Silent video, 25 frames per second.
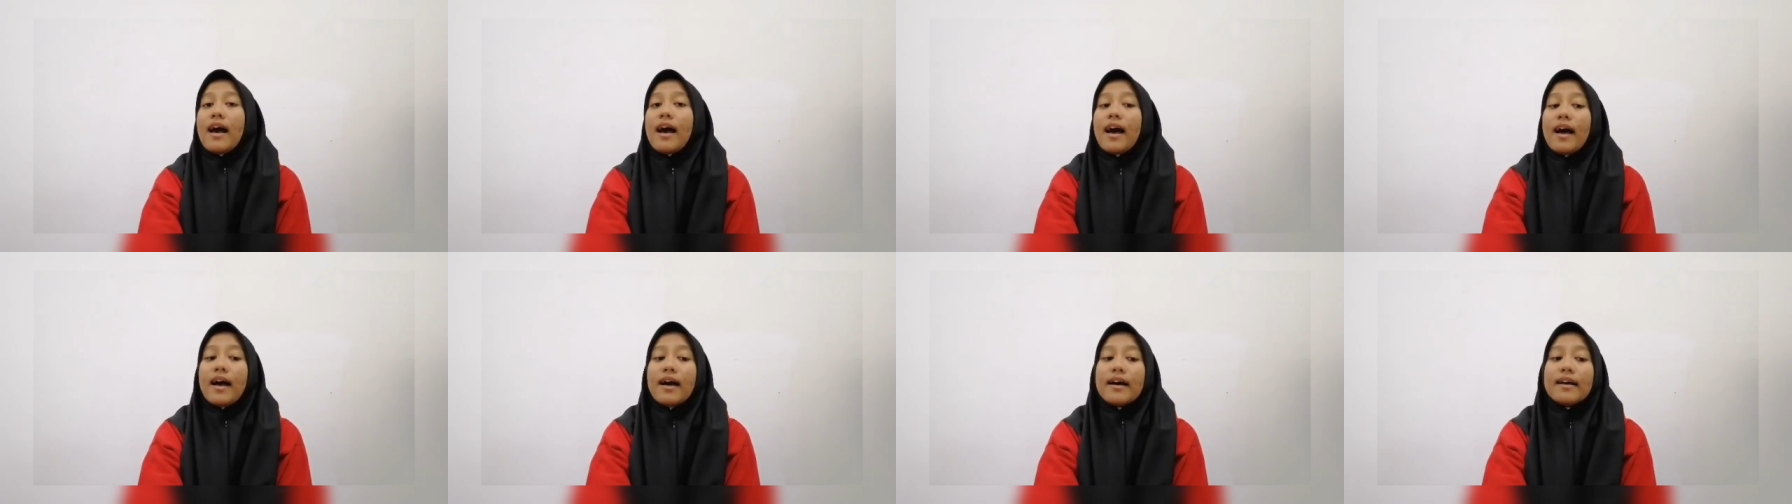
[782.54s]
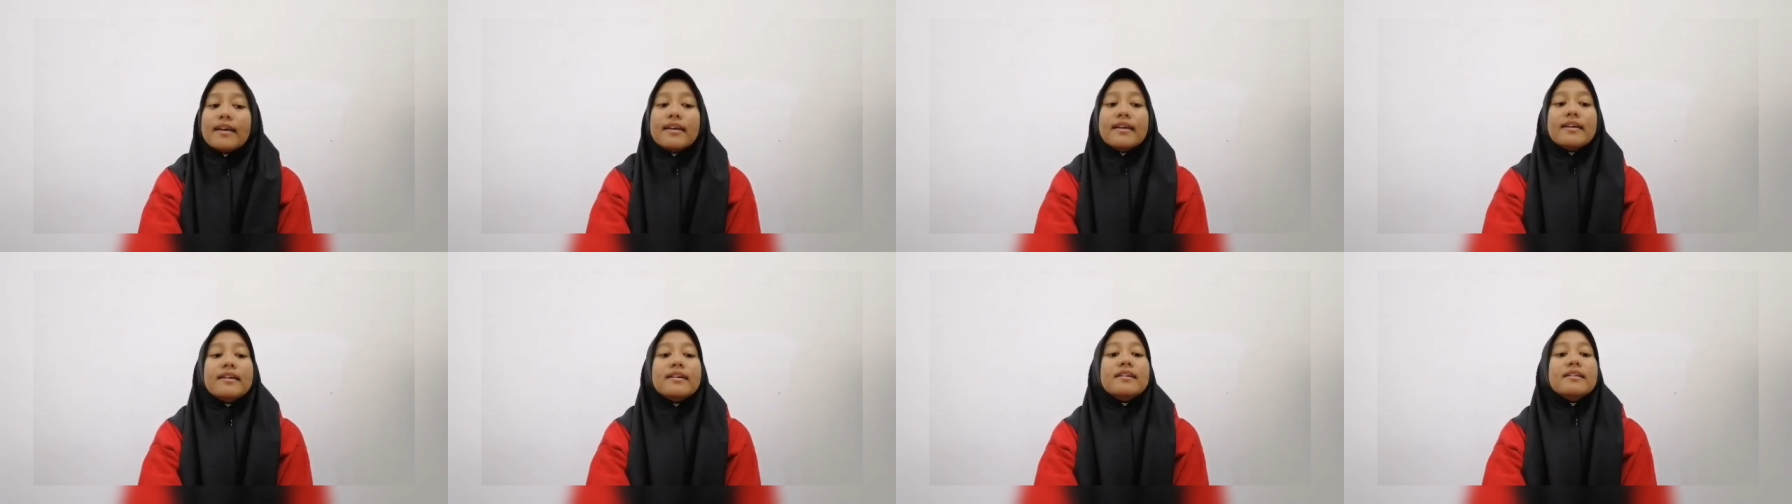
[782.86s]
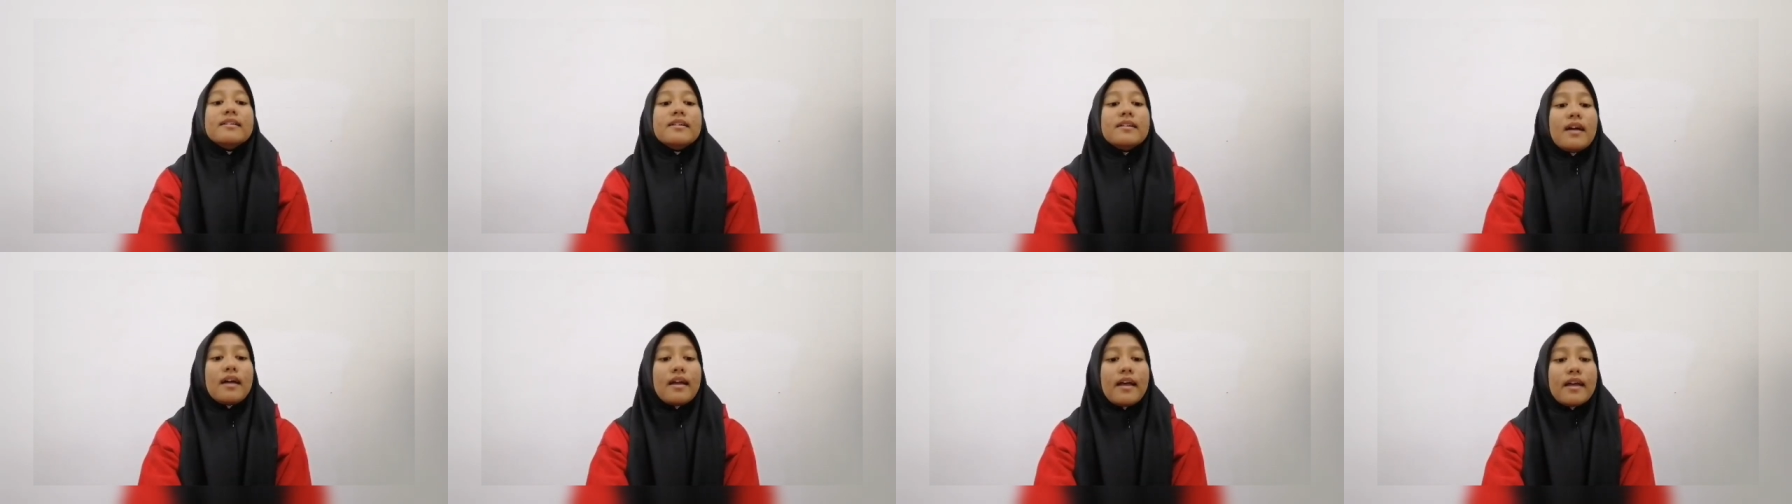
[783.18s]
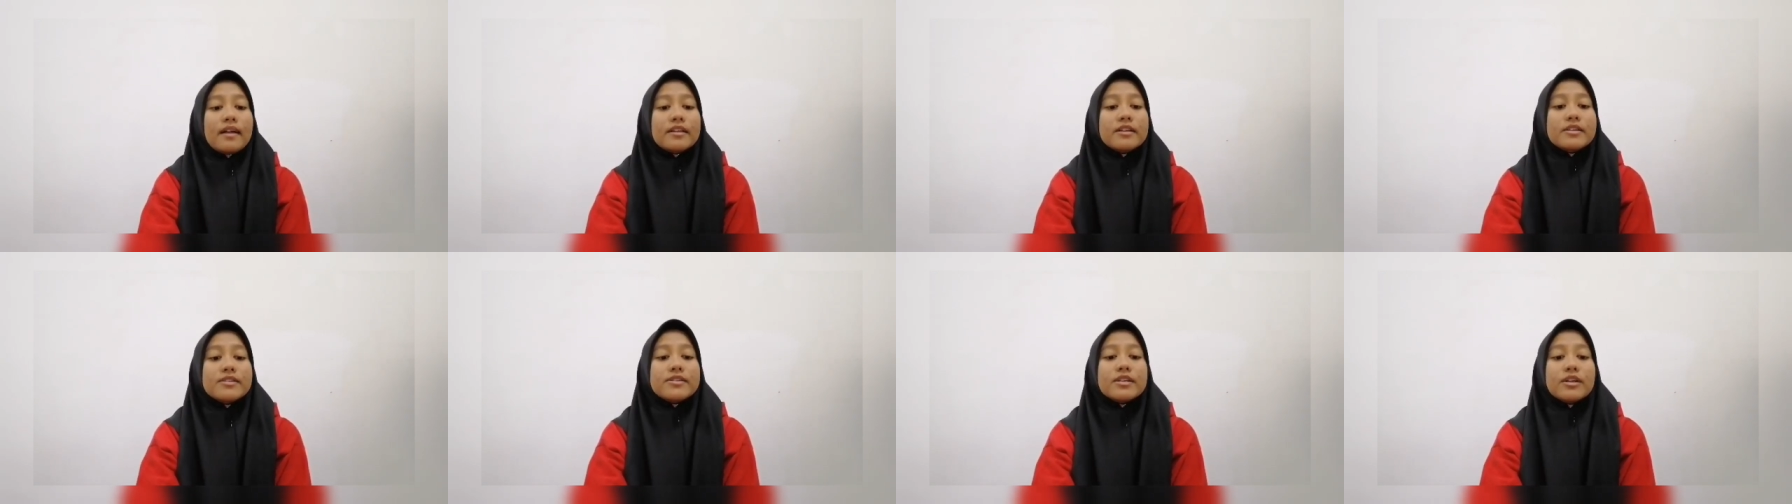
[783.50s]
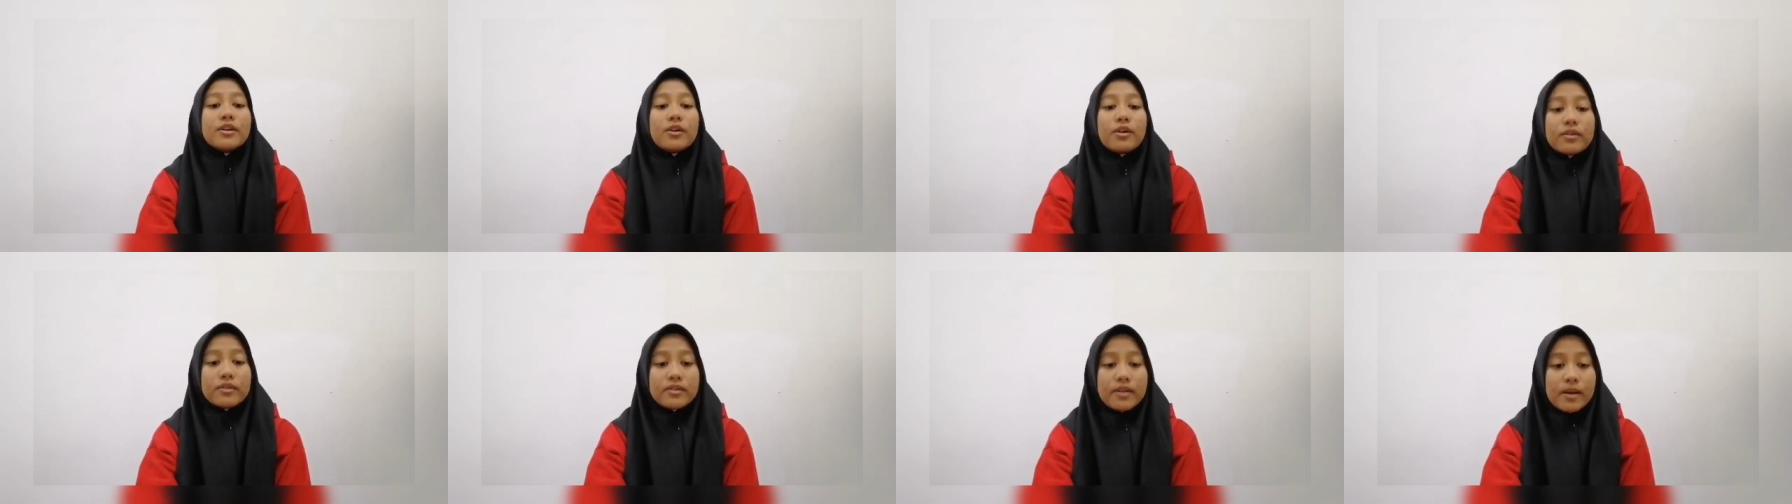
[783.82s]
Higher energy
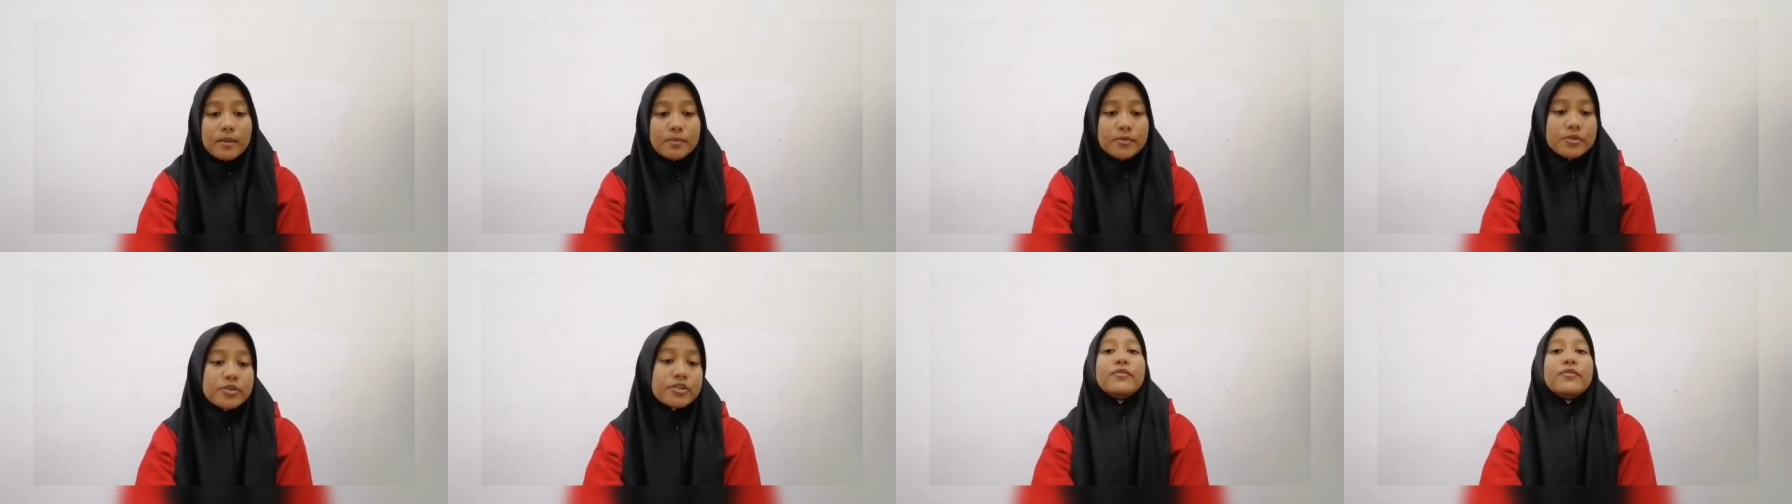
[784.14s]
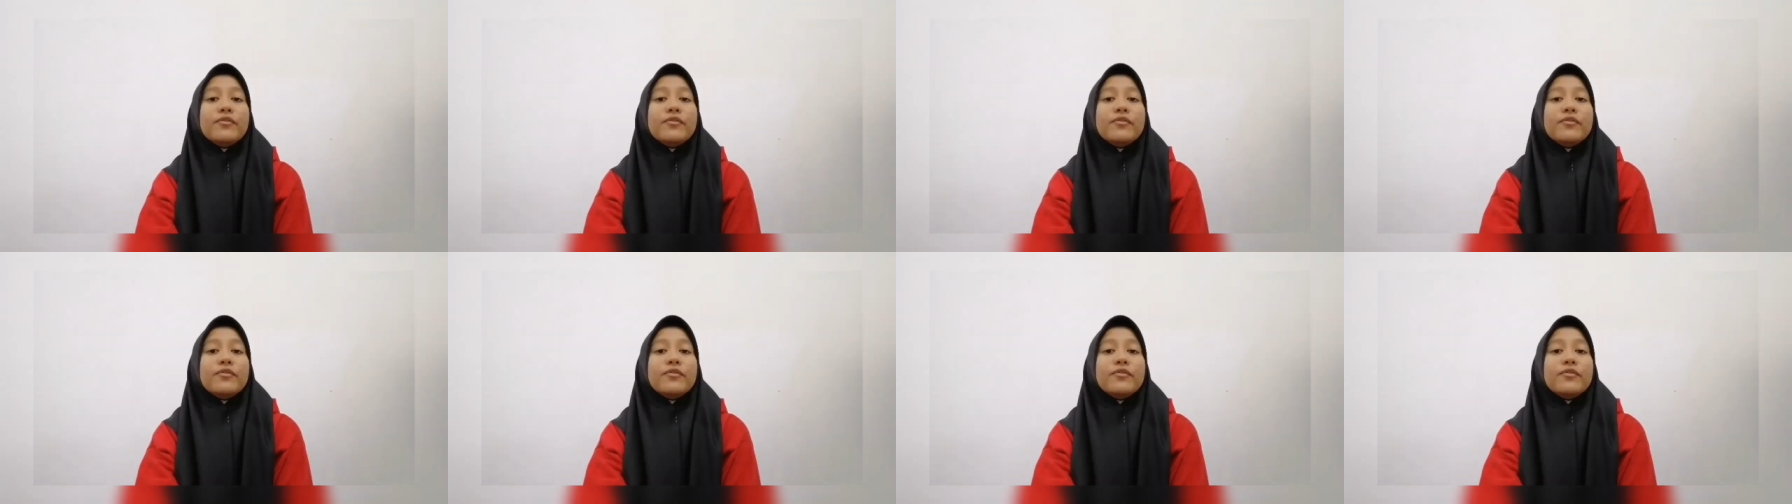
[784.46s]
consumption,